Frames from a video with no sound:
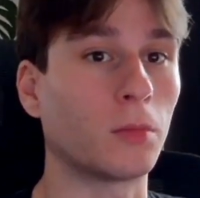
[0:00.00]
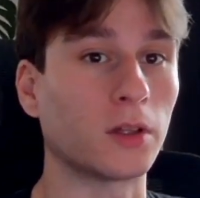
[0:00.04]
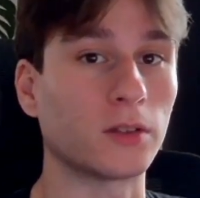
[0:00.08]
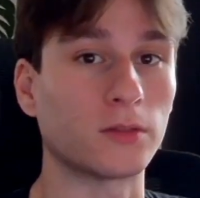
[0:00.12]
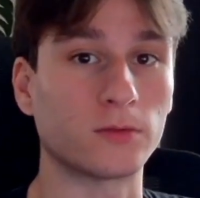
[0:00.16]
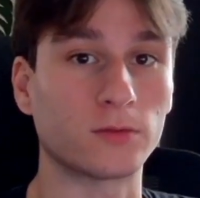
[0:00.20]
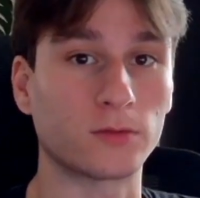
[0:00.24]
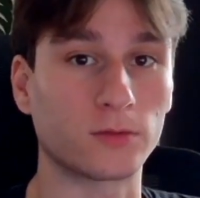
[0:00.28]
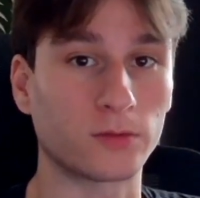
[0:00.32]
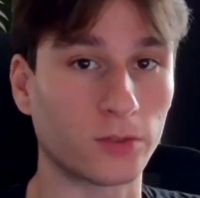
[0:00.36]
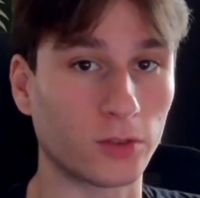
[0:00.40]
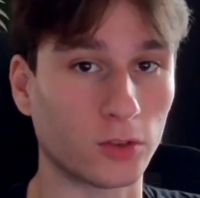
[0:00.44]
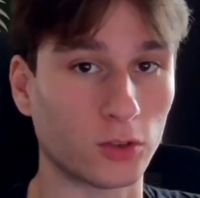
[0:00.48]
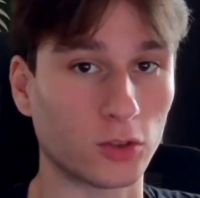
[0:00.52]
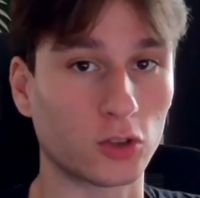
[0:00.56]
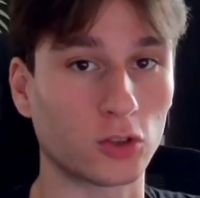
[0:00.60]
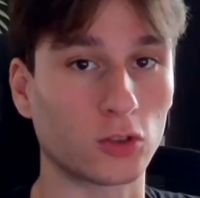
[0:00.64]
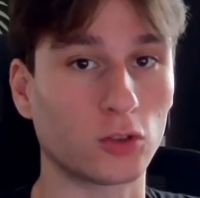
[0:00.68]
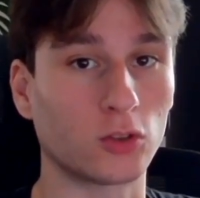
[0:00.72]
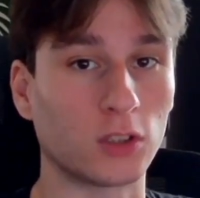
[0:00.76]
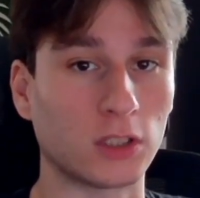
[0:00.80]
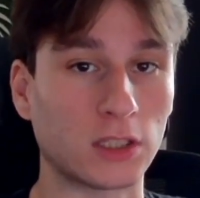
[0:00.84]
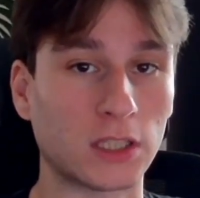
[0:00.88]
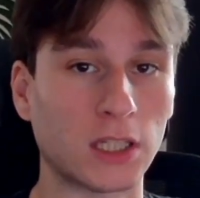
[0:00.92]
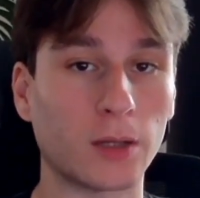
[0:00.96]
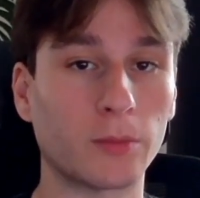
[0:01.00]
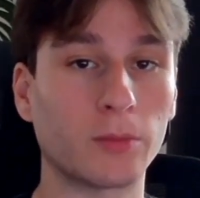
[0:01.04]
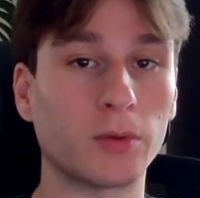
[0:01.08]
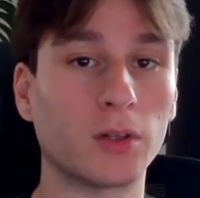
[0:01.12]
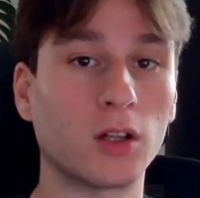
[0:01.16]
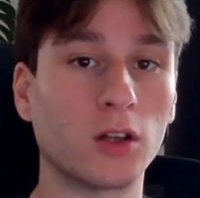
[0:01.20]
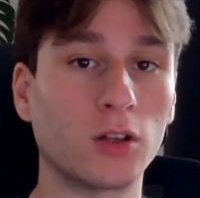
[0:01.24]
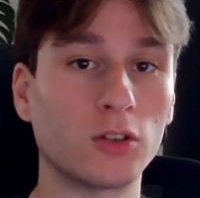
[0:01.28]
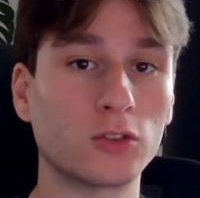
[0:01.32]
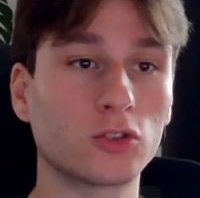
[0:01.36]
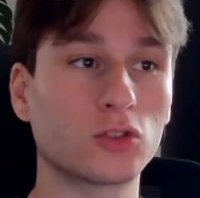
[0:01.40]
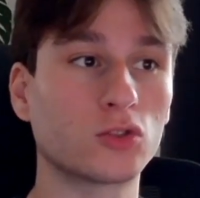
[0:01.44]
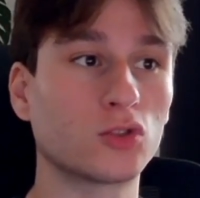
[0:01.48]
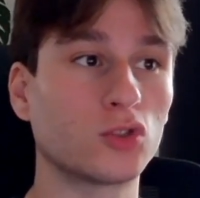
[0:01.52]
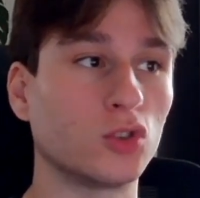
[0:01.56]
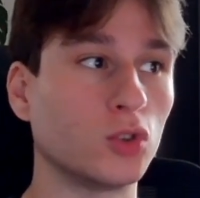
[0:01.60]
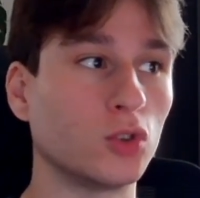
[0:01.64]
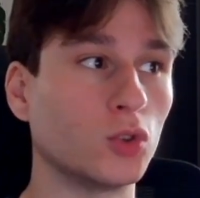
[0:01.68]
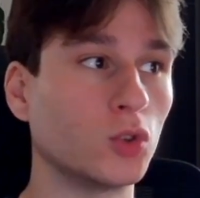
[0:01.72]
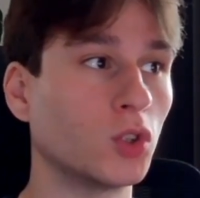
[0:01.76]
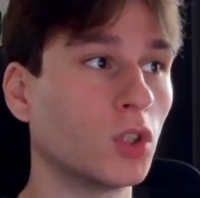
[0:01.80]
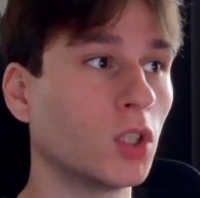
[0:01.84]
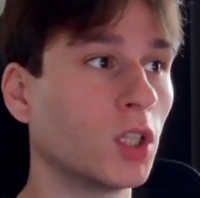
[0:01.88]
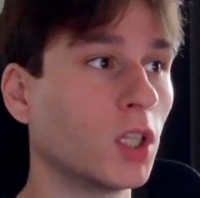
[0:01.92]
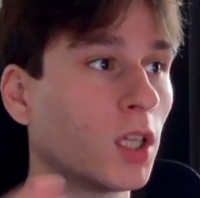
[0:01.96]
but for sure it happens also to
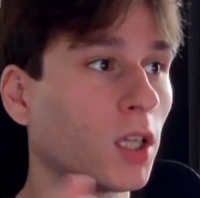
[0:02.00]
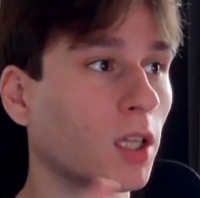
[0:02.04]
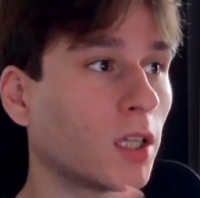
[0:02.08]
you,